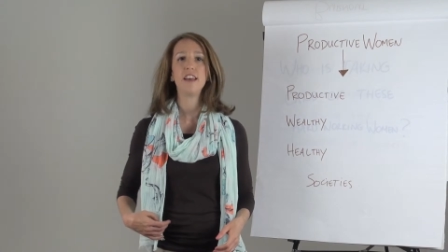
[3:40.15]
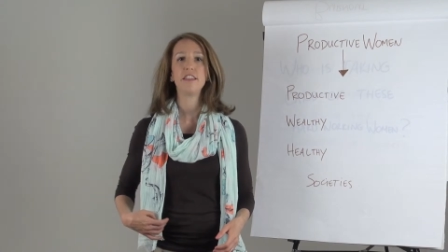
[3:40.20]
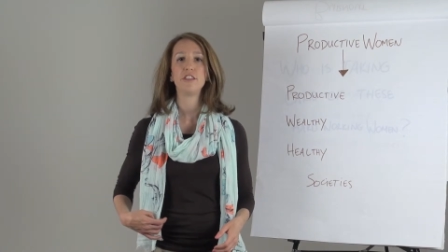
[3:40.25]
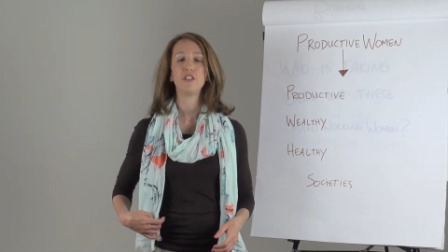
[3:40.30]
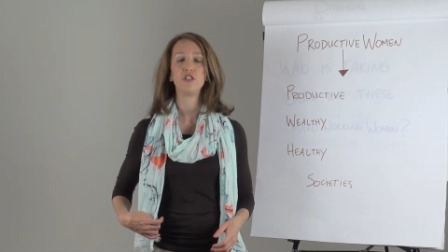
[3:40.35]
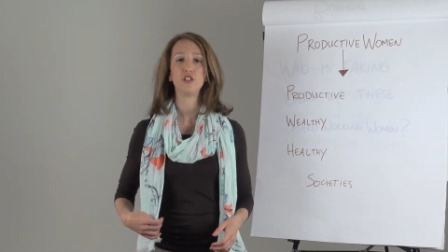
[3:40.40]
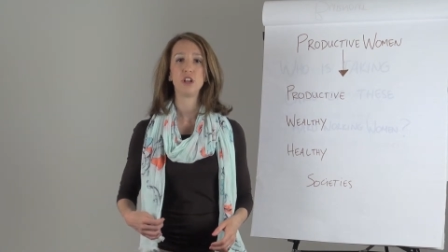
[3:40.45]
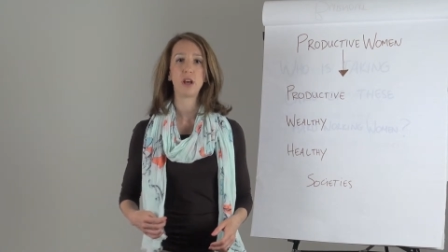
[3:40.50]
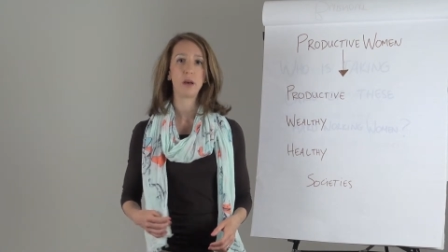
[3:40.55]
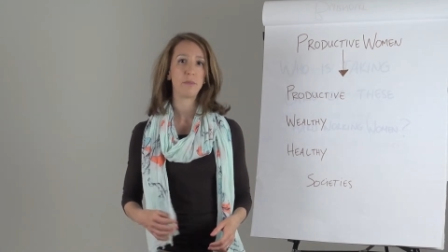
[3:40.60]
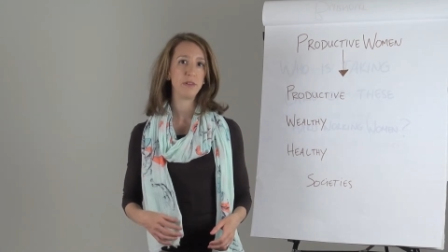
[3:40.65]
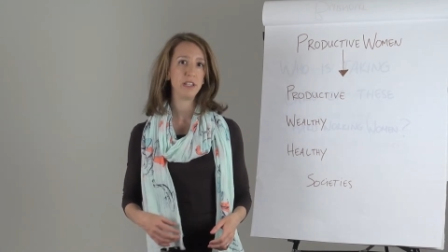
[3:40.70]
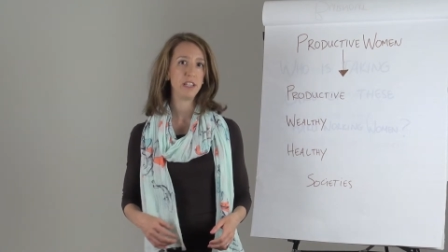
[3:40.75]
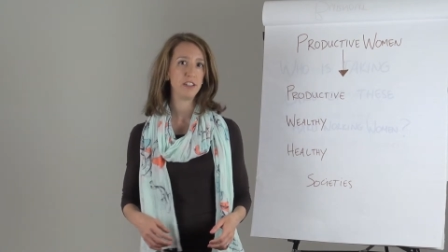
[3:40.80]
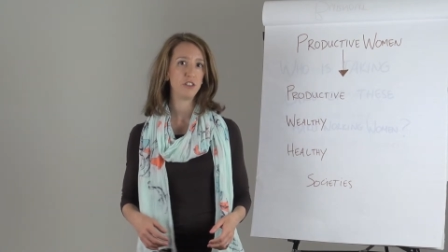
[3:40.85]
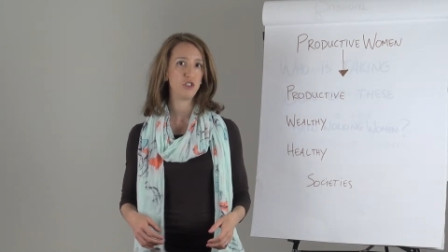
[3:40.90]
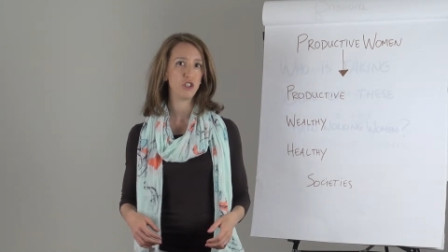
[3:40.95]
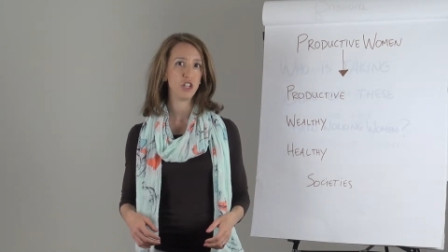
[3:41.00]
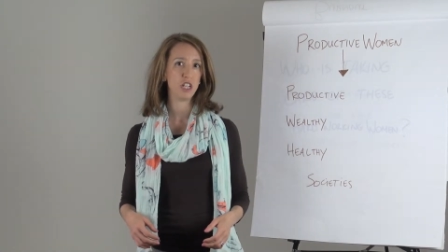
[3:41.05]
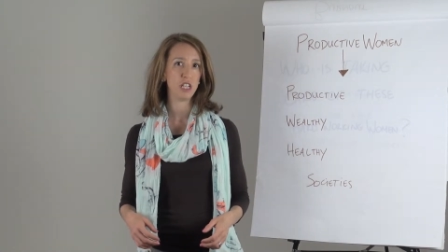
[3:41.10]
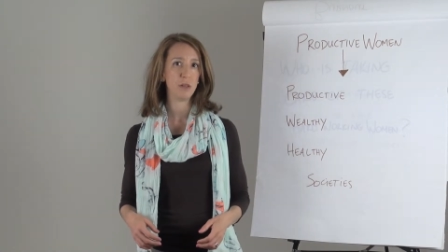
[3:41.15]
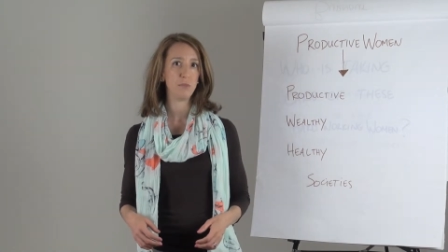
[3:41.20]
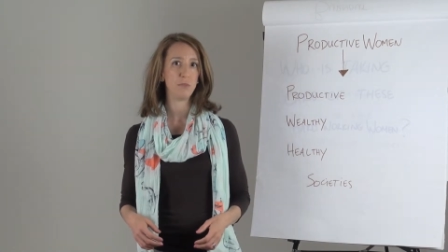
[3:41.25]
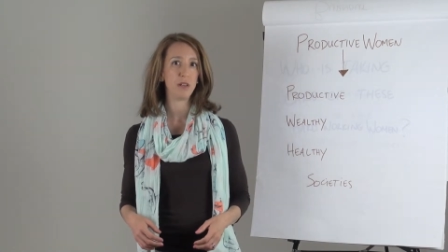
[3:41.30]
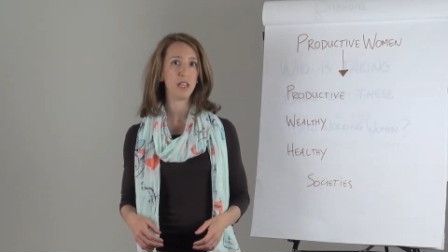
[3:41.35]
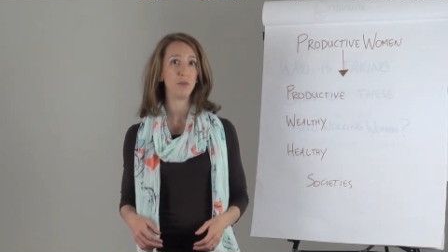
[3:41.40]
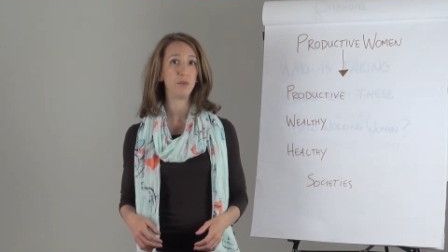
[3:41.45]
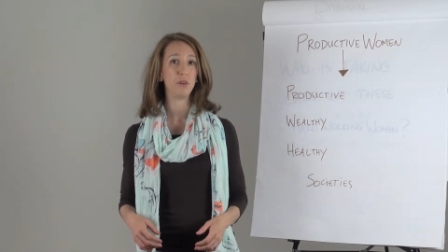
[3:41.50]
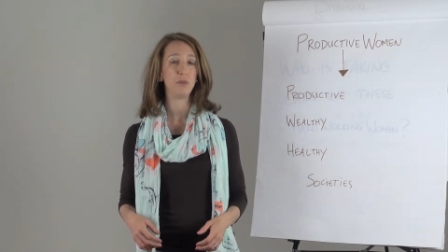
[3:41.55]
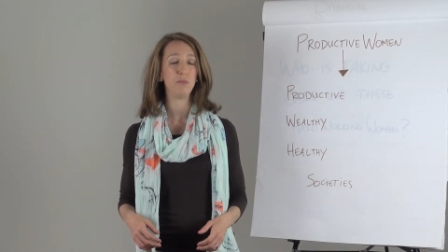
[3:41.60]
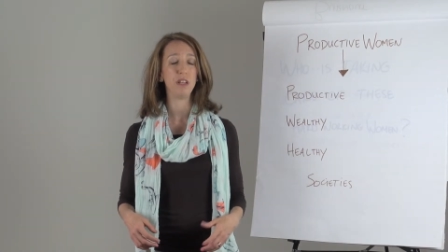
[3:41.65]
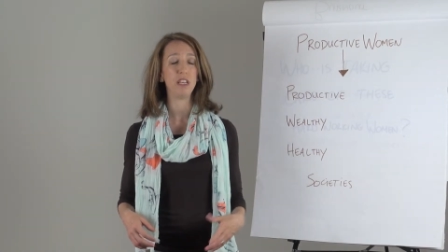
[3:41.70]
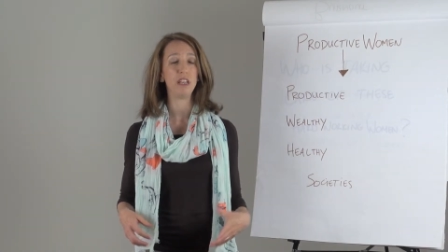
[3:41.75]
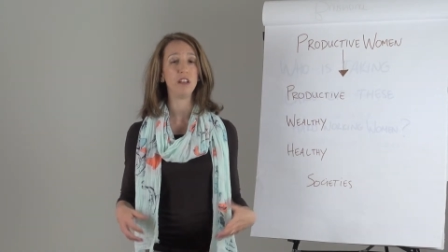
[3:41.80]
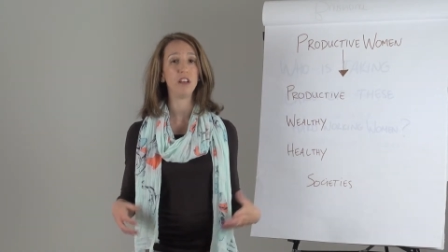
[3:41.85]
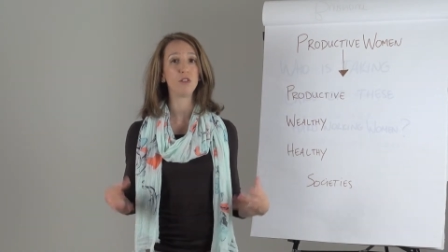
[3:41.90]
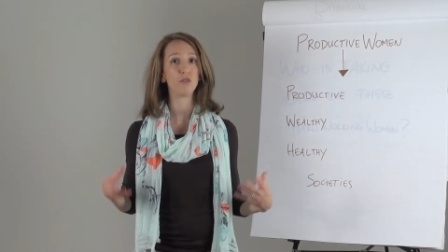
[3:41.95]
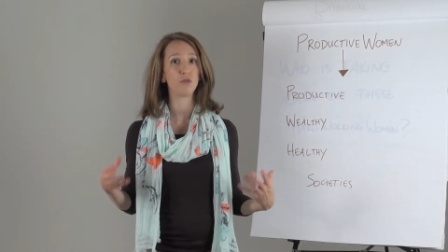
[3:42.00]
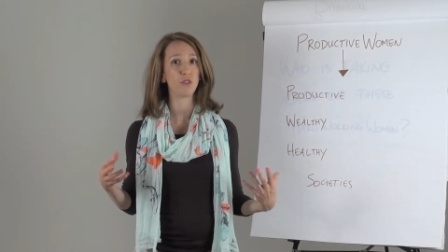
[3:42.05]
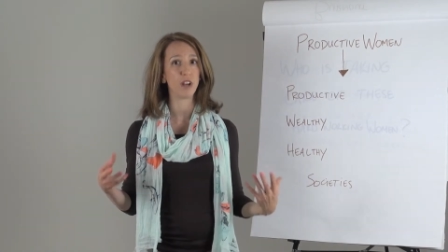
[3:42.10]
the Japanese GDP would
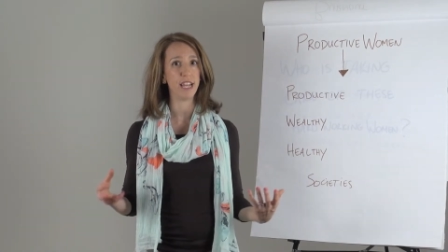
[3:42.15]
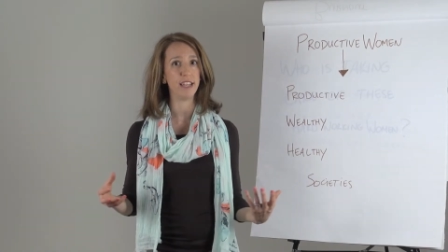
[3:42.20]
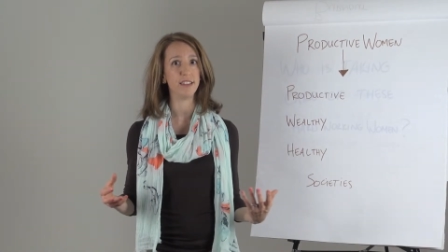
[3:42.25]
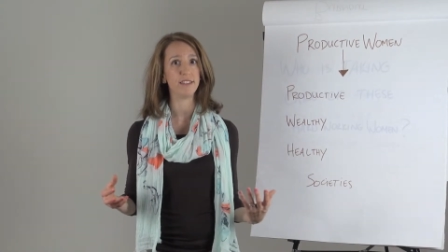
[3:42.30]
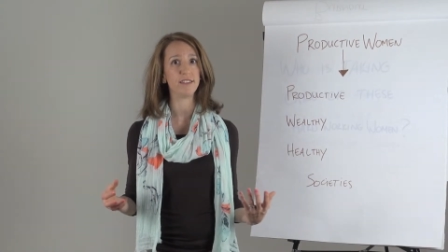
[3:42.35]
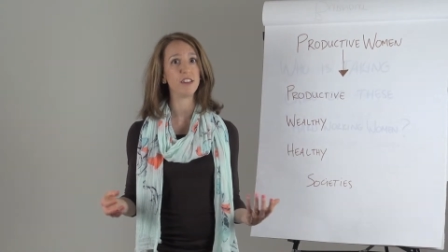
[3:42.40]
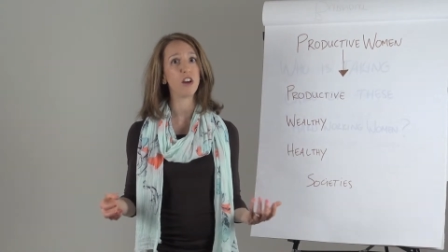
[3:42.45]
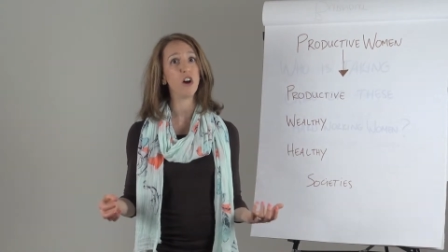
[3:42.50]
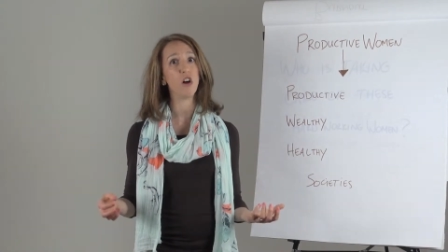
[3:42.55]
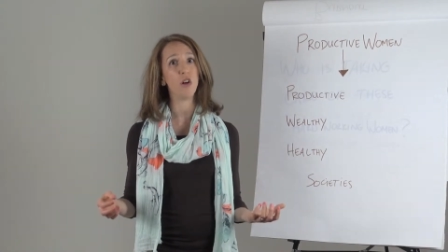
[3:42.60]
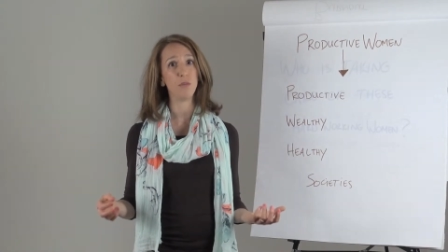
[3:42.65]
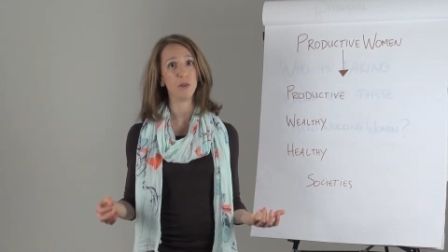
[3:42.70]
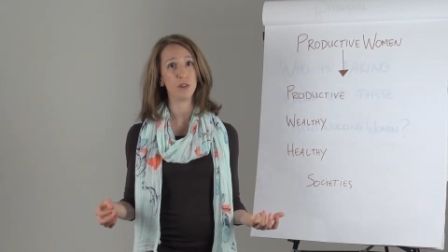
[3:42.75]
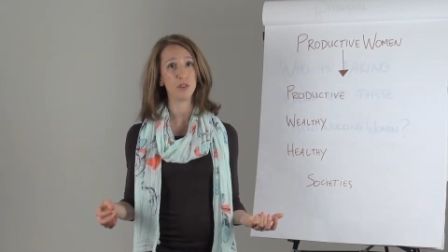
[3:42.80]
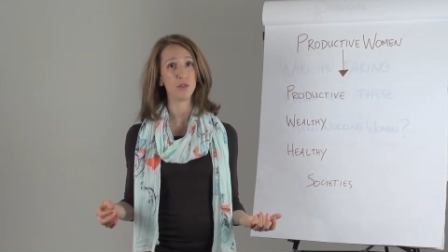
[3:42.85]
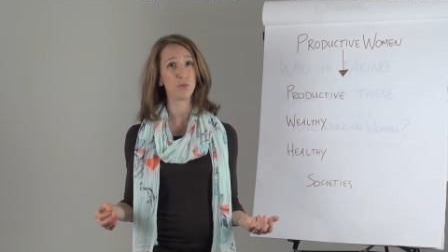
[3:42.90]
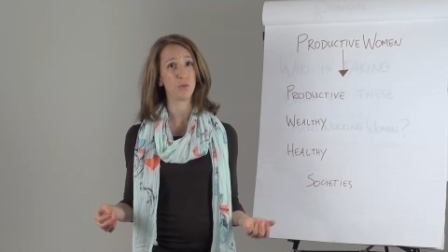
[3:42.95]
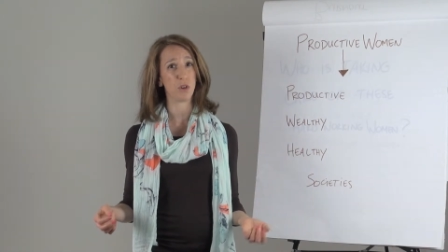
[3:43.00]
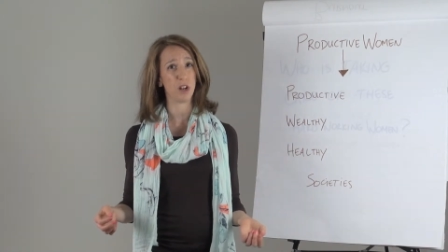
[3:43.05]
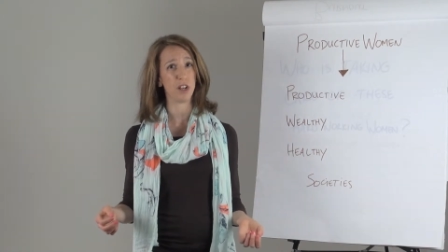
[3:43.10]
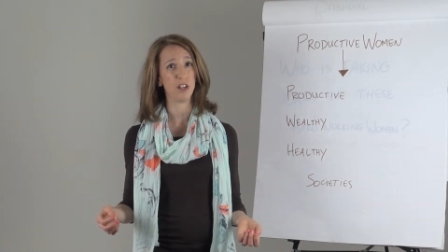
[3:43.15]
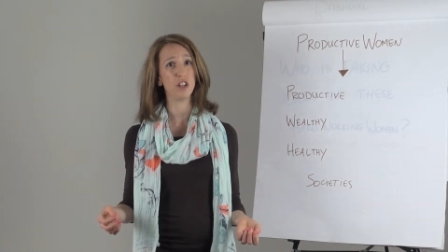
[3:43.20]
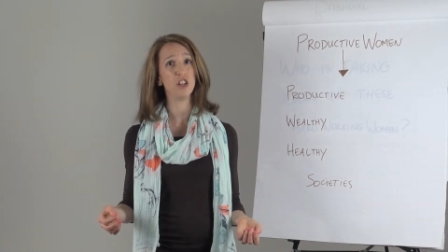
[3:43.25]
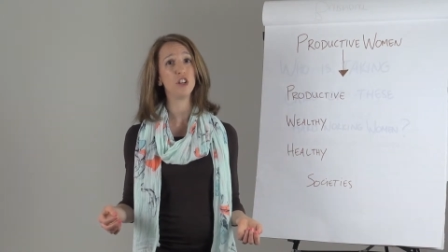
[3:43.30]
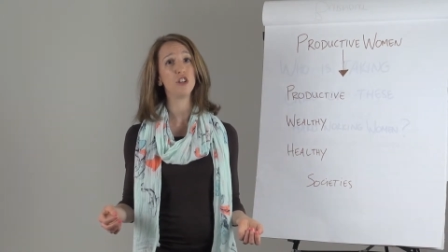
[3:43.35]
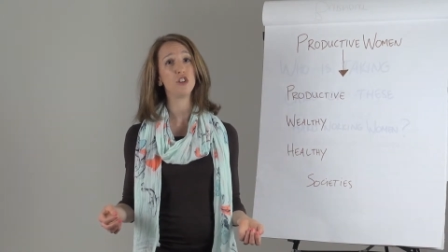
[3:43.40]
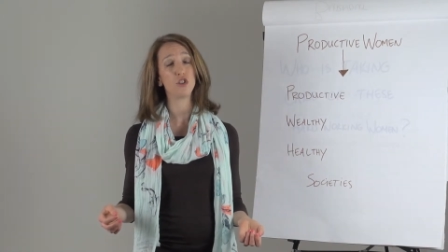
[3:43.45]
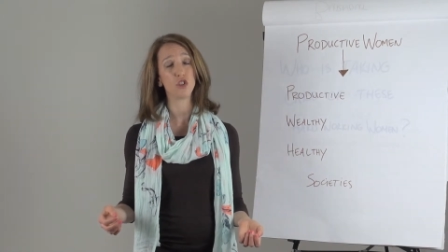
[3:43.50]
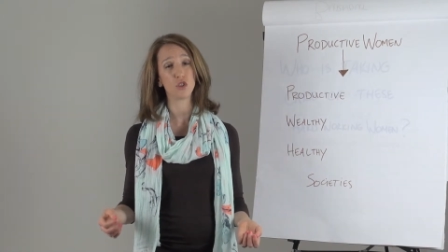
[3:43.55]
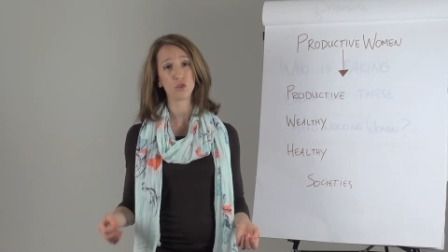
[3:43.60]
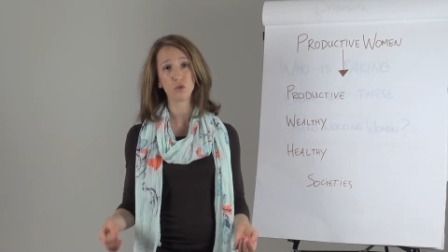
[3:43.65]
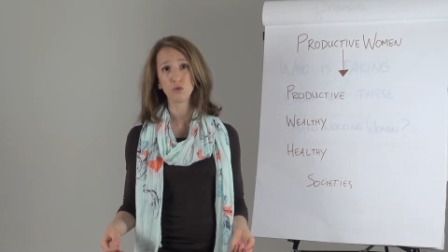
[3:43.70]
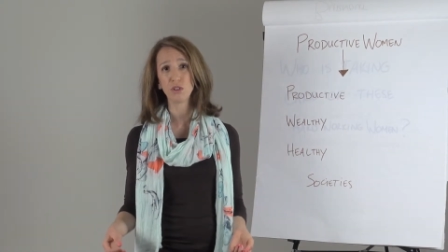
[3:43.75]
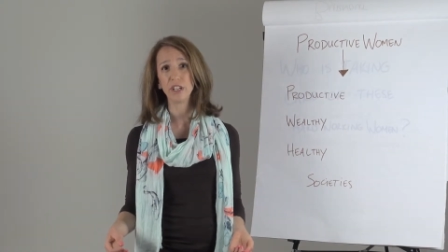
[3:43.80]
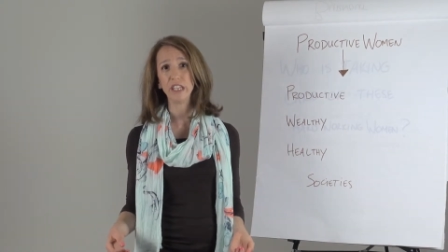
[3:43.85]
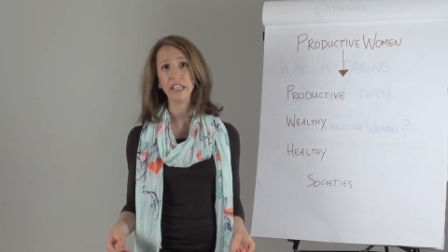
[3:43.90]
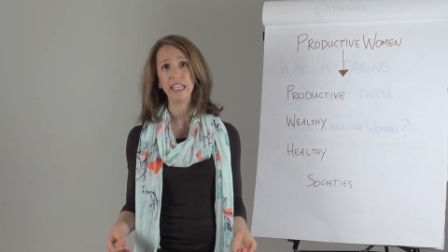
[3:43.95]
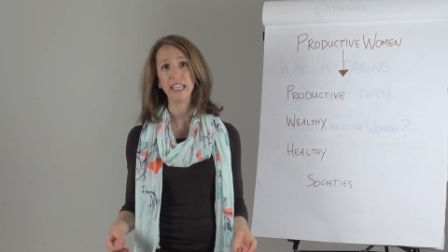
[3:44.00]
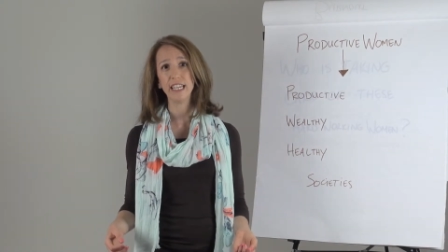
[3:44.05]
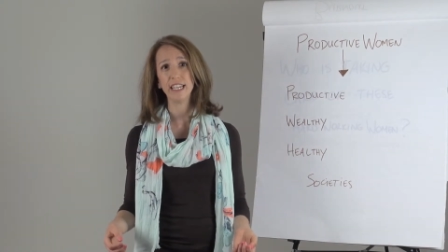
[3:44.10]
be raised almost $1
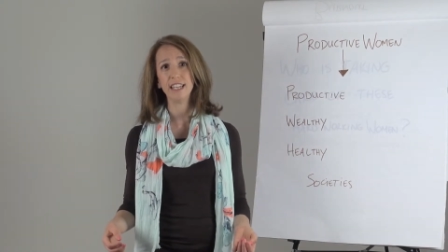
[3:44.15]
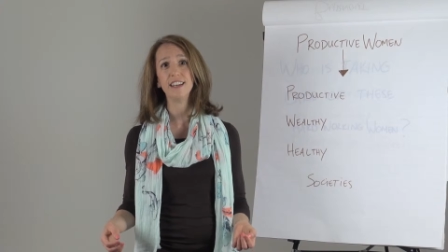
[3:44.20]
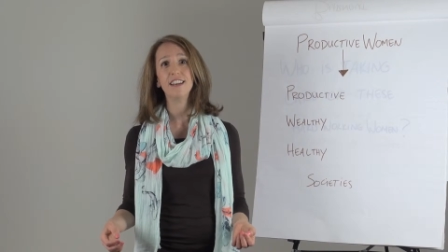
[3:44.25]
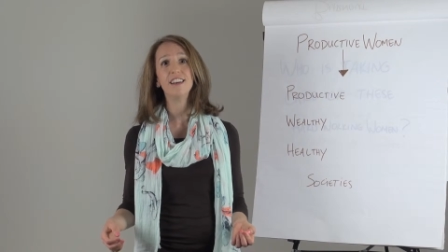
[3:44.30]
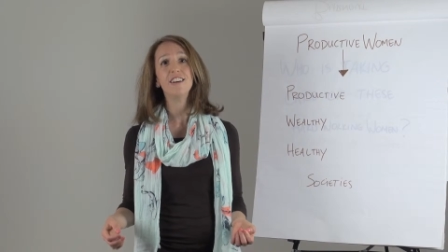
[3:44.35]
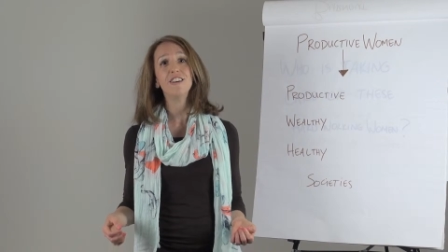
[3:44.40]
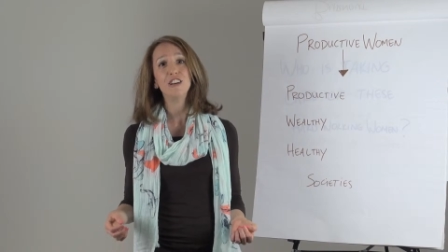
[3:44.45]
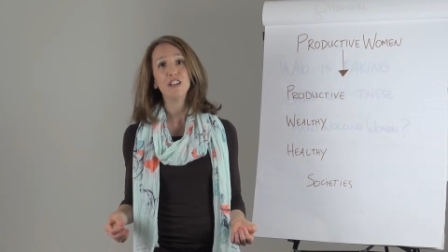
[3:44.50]
trillion